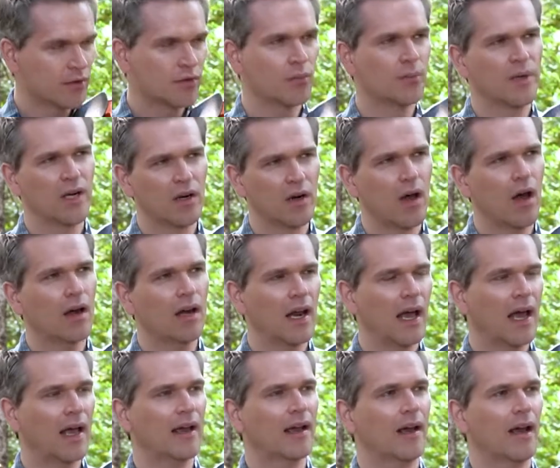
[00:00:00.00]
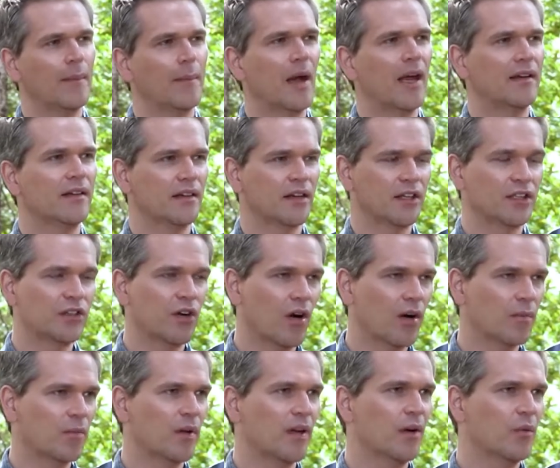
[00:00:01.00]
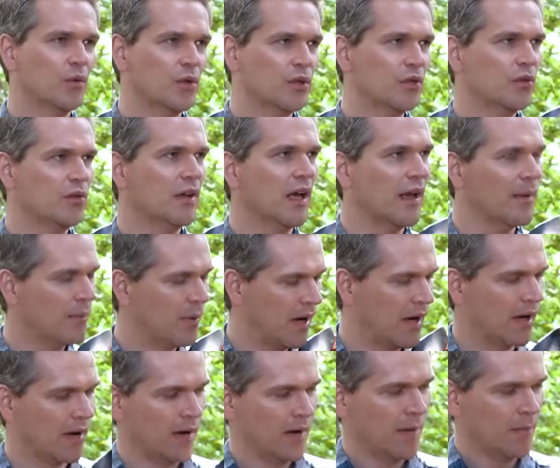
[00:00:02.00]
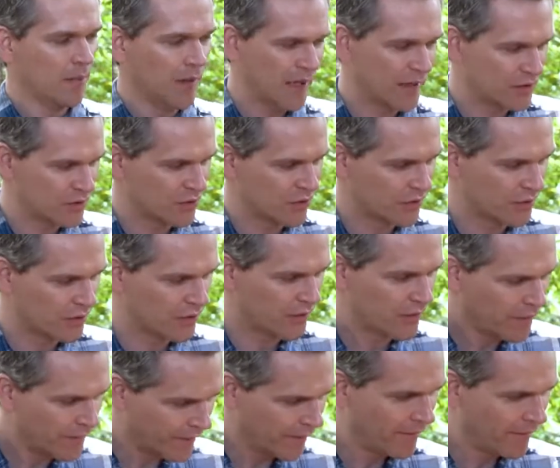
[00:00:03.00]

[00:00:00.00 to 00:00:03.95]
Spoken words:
it'd be a lot like I imagine a guitar player would do that by playing certain chords,